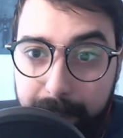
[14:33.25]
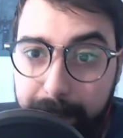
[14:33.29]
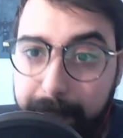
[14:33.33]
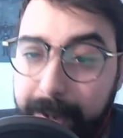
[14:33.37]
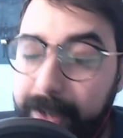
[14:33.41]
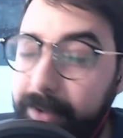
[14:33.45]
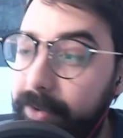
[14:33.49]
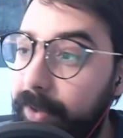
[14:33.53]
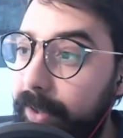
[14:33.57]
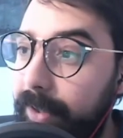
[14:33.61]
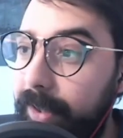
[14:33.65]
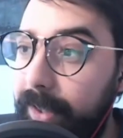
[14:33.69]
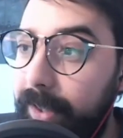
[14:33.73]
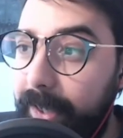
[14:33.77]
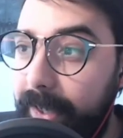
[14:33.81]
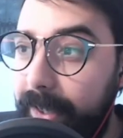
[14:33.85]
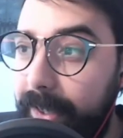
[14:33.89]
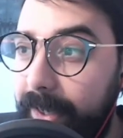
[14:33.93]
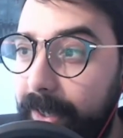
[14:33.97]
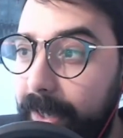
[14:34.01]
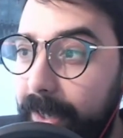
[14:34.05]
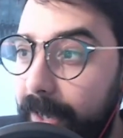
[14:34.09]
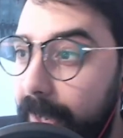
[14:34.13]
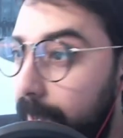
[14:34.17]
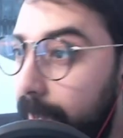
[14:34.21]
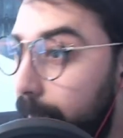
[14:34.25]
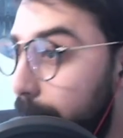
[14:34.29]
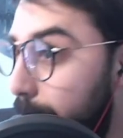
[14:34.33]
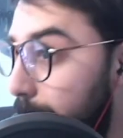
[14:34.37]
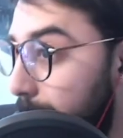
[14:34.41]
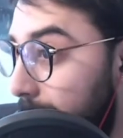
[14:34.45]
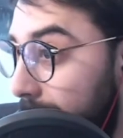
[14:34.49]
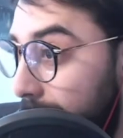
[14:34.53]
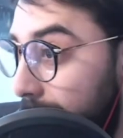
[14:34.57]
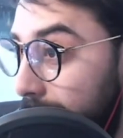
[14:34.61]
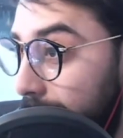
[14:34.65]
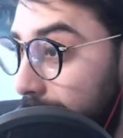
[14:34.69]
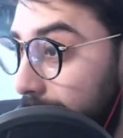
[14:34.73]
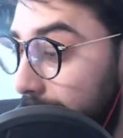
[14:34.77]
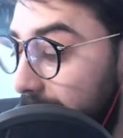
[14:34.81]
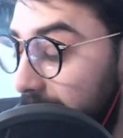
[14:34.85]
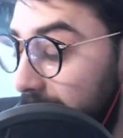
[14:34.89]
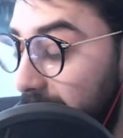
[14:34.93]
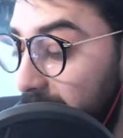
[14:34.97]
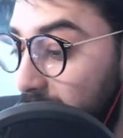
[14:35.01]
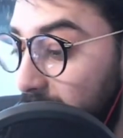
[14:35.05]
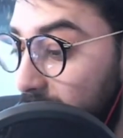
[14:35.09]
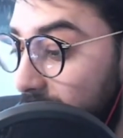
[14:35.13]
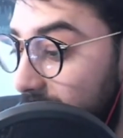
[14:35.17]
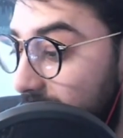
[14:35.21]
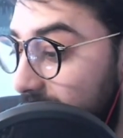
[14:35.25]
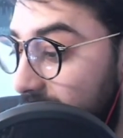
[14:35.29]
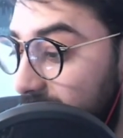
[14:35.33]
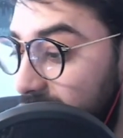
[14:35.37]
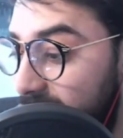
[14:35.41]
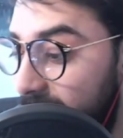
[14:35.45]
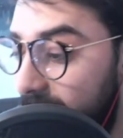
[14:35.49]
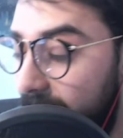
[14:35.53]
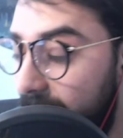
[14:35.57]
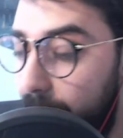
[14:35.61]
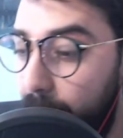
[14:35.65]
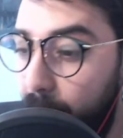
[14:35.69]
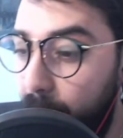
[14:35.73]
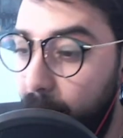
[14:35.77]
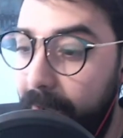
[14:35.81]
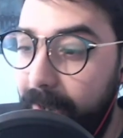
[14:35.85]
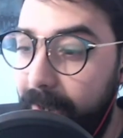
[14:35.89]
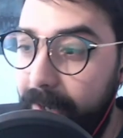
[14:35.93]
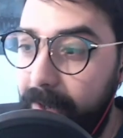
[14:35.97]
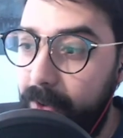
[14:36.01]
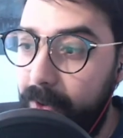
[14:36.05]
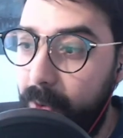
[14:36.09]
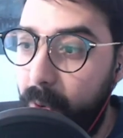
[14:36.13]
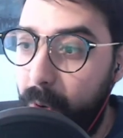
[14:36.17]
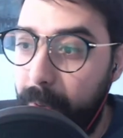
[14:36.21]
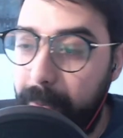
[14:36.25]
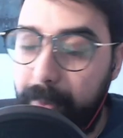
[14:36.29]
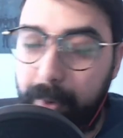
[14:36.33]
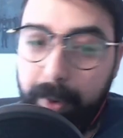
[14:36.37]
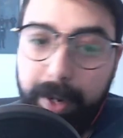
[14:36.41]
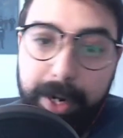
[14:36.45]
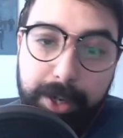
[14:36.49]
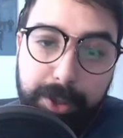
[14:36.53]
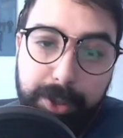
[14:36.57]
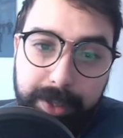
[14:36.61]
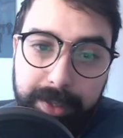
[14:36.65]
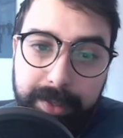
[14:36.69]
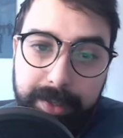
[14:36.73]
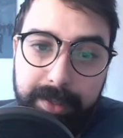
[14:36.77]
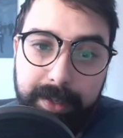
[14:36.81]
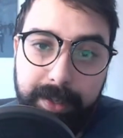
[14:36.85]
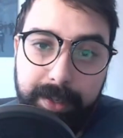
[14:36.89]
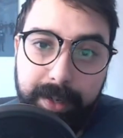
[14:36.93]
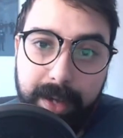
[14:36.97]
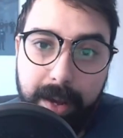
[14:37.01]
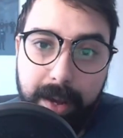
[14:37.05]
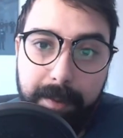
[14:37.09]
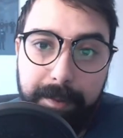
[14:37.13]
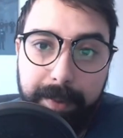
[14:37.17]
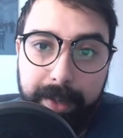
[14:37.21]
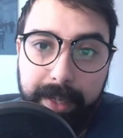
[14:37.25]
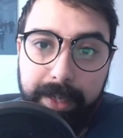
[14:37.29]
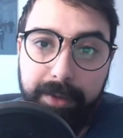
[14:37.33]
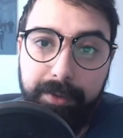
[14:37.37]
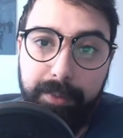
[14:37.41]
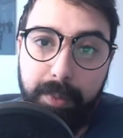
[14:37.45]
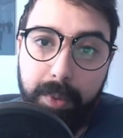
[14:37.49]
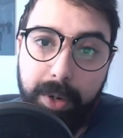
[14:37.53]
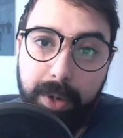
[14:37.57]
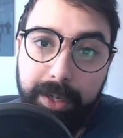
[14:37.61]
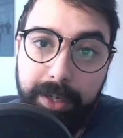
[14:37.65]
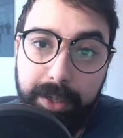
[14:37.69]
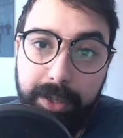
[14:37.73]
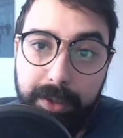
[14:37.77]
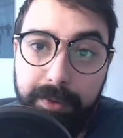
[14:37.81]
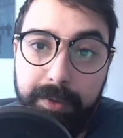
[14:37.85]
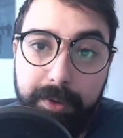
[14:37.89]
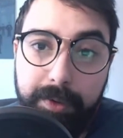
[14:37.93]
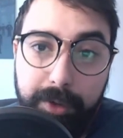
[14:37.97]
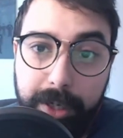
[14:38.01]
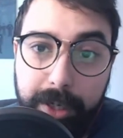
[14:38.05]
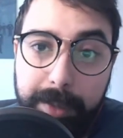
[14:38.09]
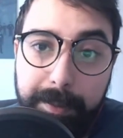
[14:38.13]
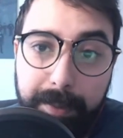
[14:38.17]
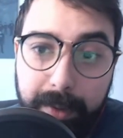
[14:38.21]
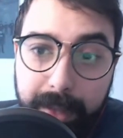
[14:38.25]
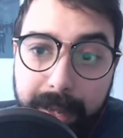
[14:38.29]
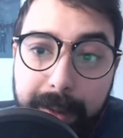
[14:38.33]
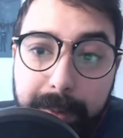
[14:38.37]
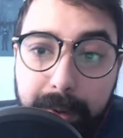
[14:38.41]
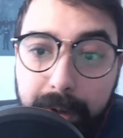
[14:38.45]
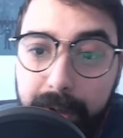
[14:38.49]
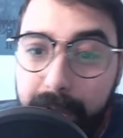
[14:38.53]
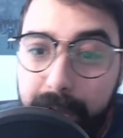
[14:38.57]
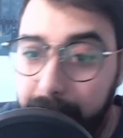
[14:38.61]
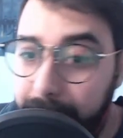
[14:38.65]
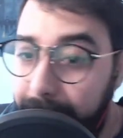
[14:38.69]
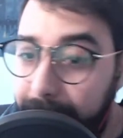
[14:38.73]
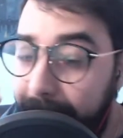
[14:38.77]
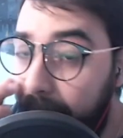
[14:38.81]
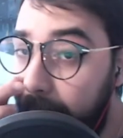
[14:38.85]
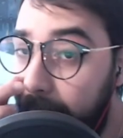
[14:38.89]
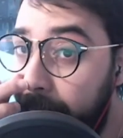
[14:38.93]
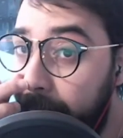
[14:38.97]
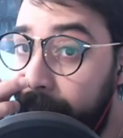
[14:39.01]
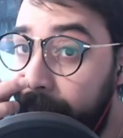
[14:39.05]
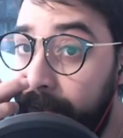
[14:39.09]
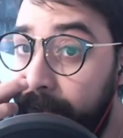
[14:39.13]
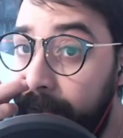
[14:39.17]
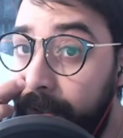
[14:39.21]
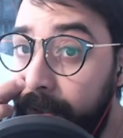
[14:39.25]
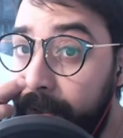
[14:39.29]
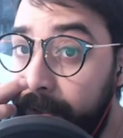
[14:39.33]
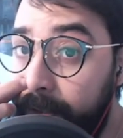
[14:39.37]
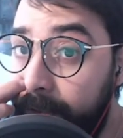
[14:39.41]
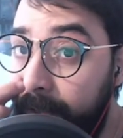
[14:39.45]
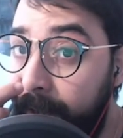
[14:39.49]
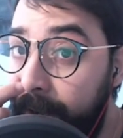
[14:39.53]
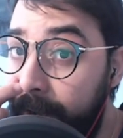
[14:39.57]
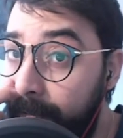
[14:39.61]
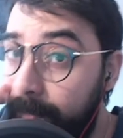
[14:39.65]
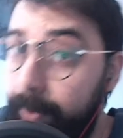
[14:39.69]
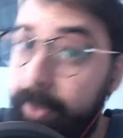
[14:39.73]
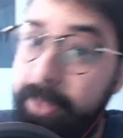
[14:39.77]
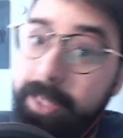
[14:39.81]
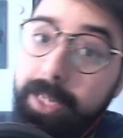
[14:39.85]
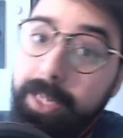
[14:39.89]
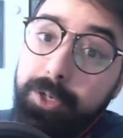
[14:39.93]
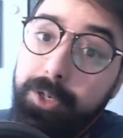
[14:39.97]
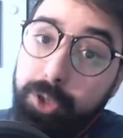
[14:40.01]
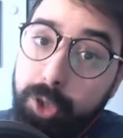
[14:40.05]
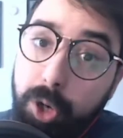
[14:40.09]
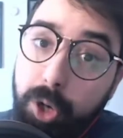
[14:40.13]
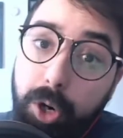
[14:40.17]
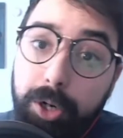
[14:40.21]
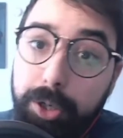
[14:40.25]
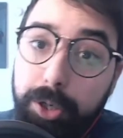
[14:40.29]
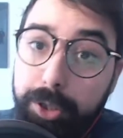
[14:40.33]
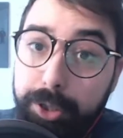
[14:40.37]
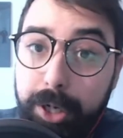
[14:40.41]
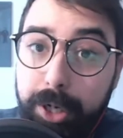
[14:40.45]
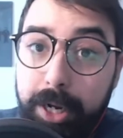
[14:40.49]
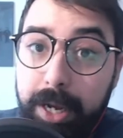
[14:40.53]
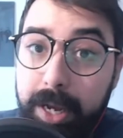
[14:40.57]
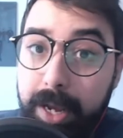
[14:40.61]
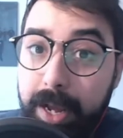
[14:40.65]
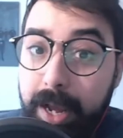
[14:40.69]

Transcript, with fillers: Basically, uh, meaning when when corporations and companies want to use cheap labor to make a bunch of their stuff, but then charge